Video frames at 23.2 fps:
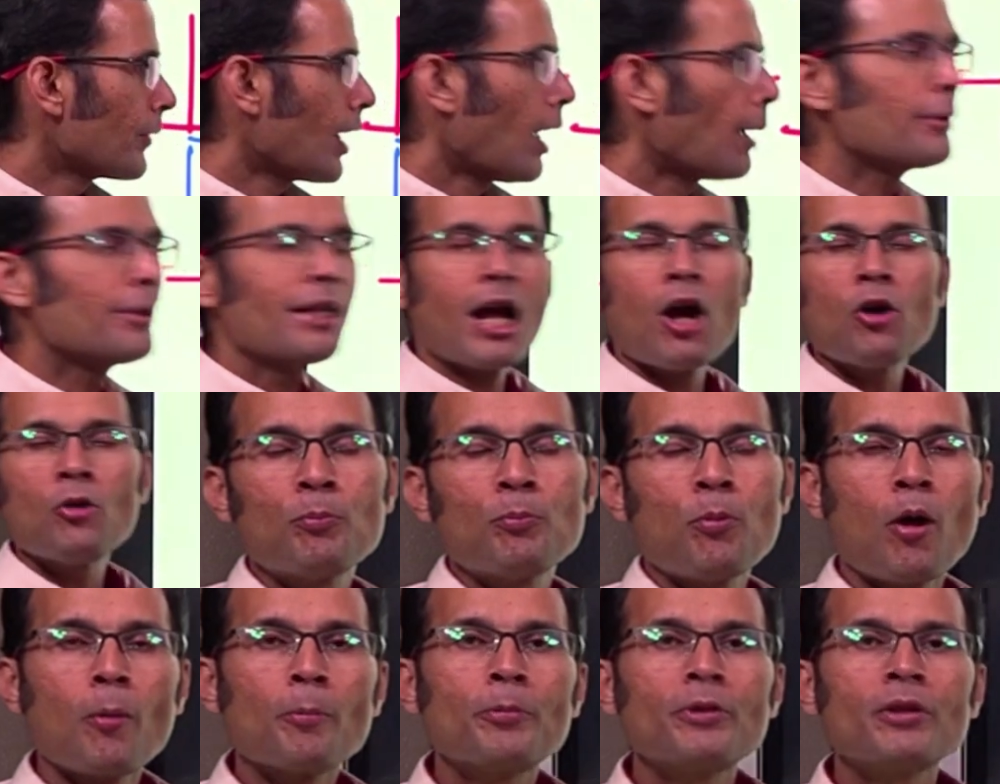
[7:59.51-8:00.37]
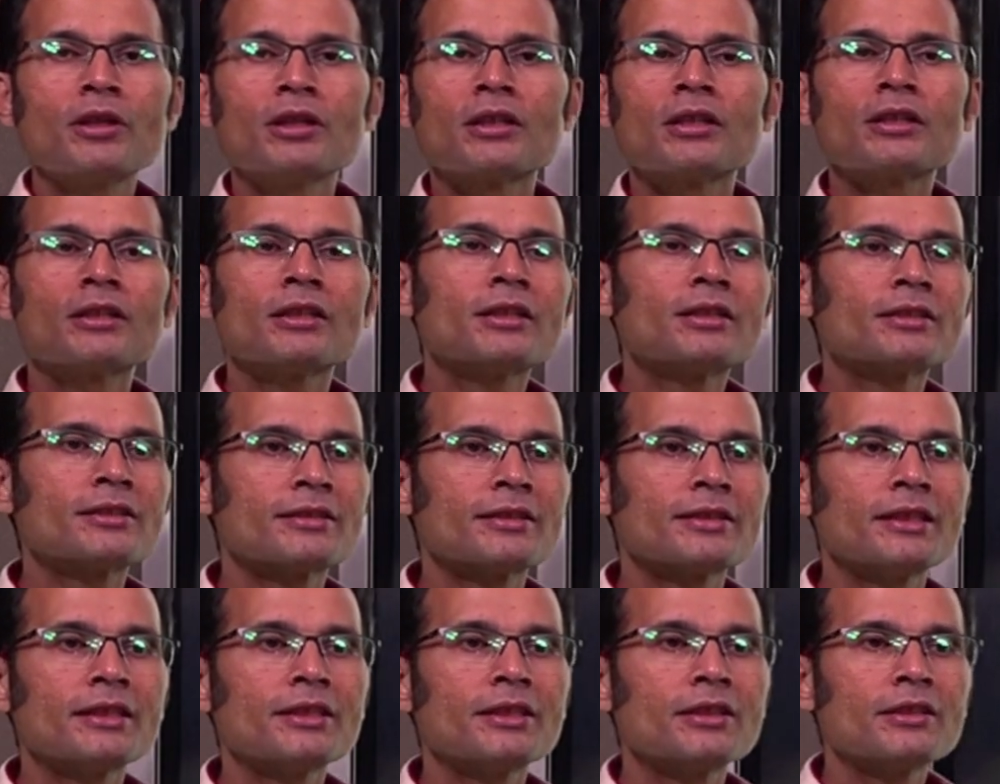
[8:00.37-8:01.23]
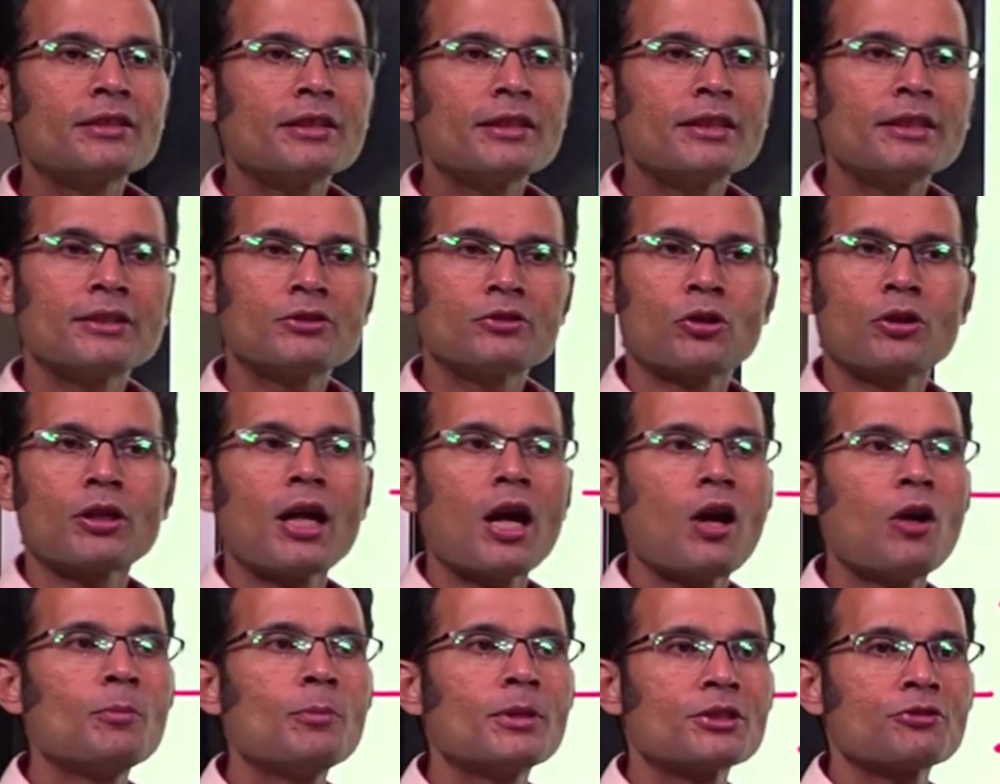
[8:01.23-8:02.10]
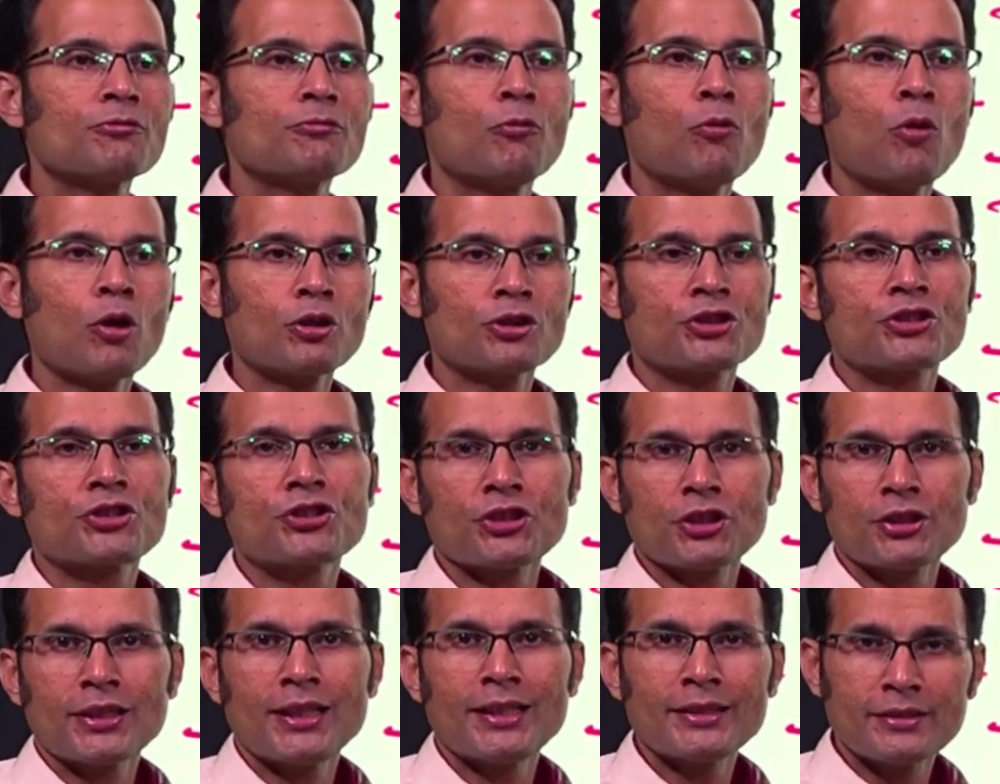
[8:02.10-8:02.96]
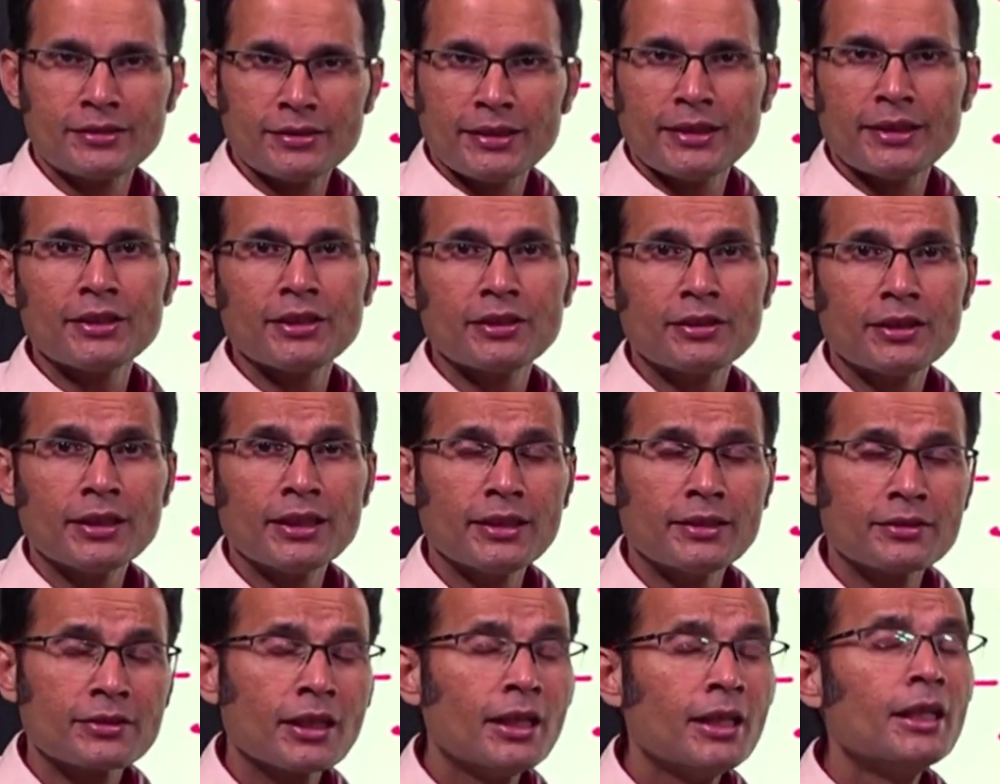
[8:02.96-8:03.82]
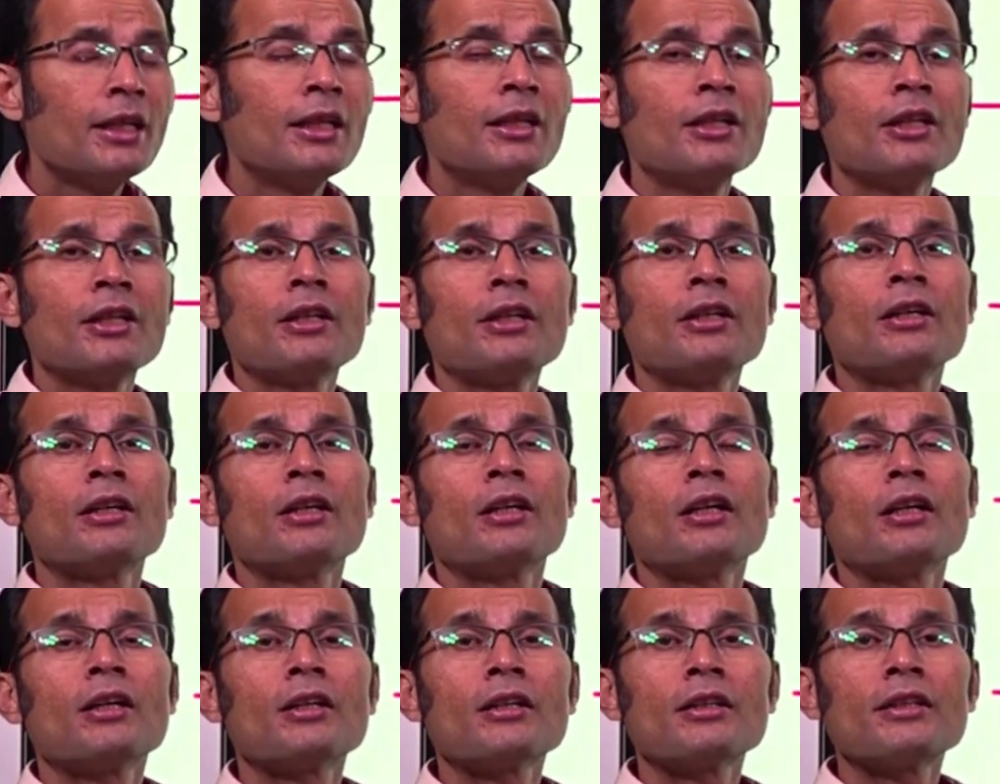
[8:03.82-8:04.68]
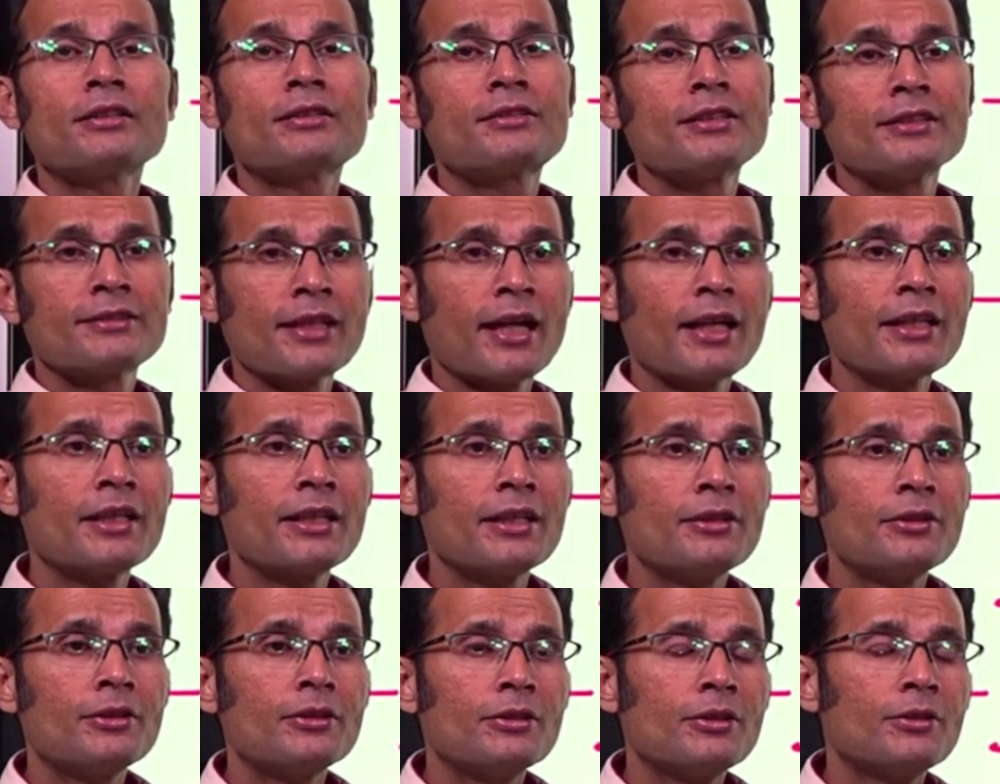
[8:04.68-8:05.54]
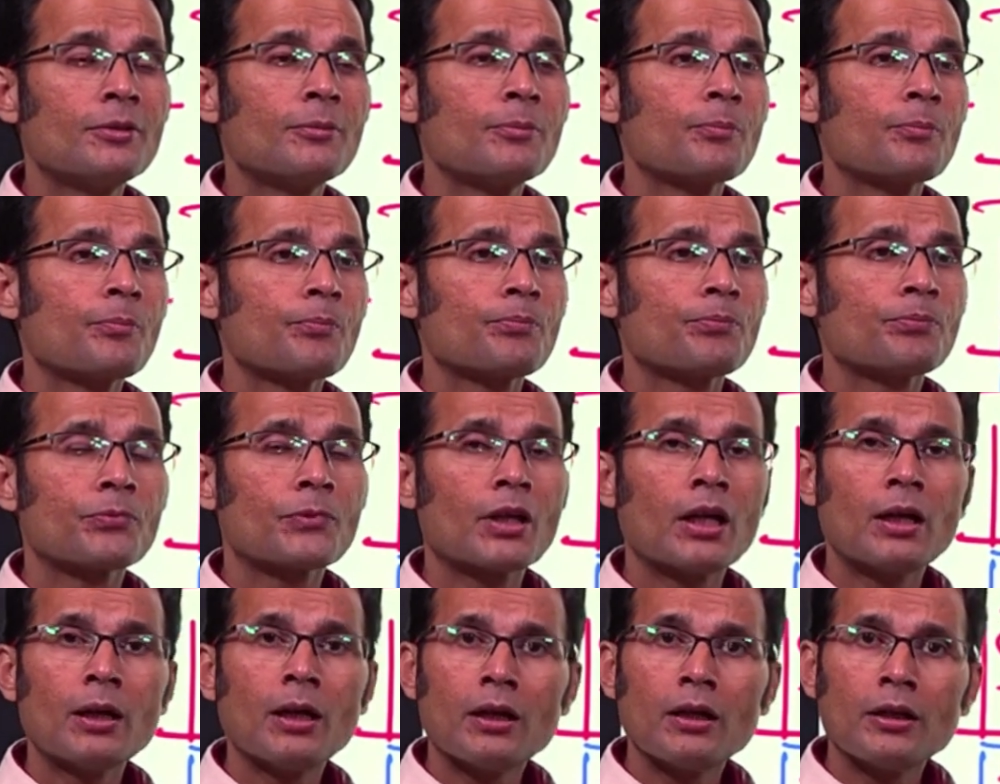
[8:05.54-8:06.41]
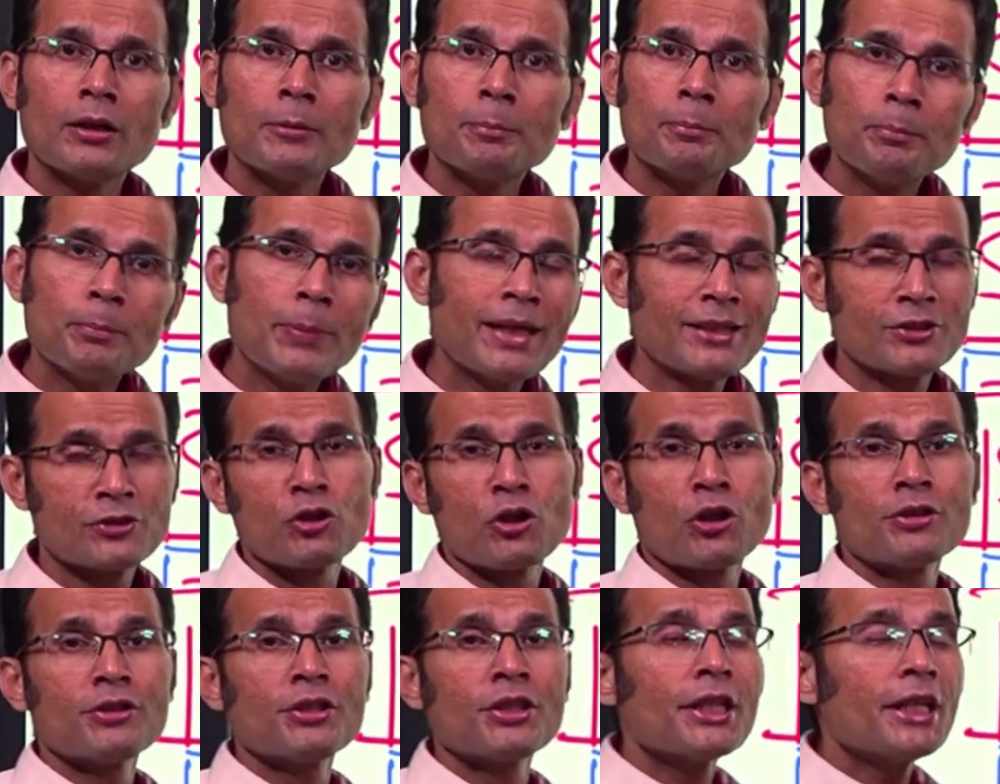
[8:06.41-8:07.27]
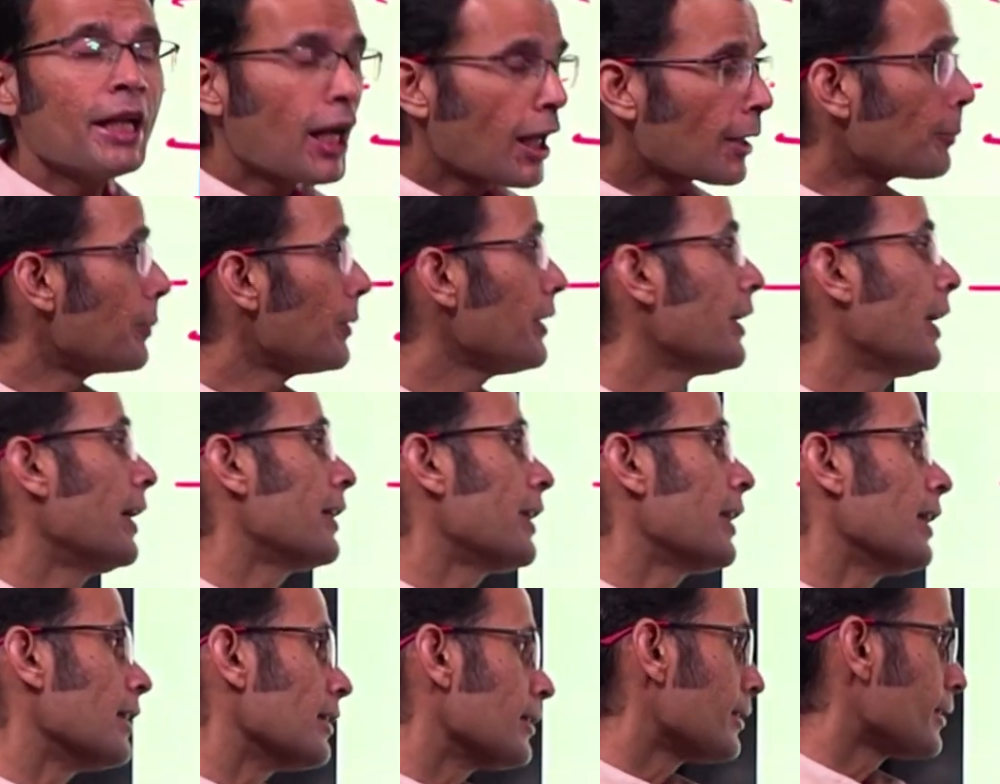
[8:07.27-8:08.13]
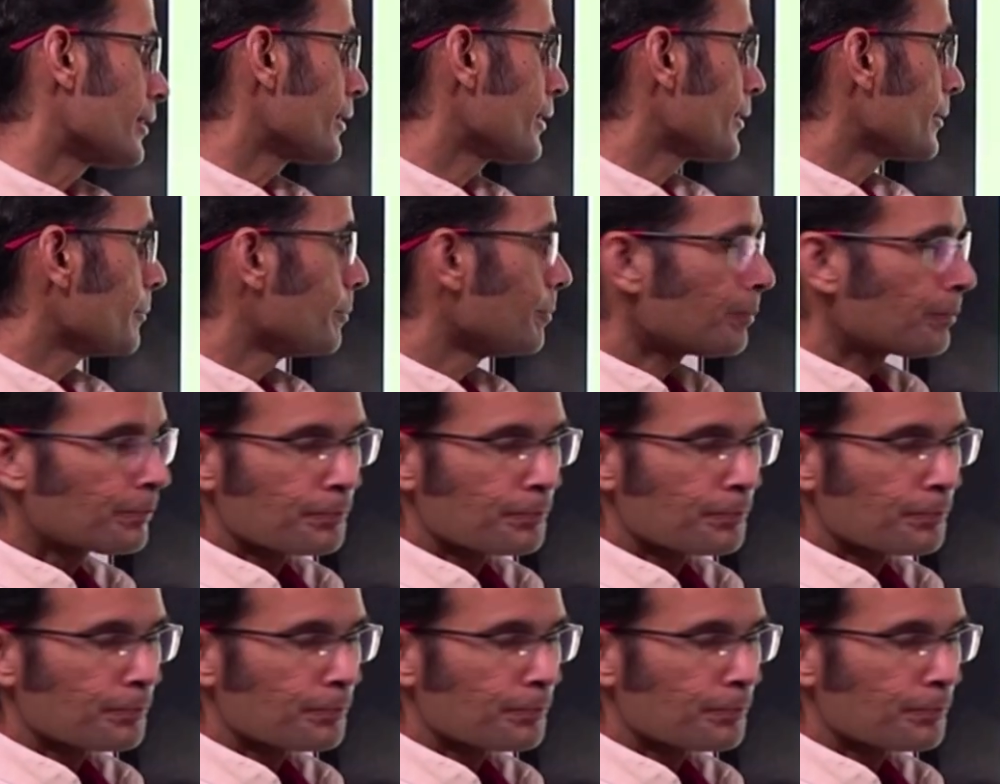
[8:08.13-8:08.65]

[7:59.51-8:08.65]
I mean, popular a serial is, or how much watched that serial is, it's decided based on TRP ratings.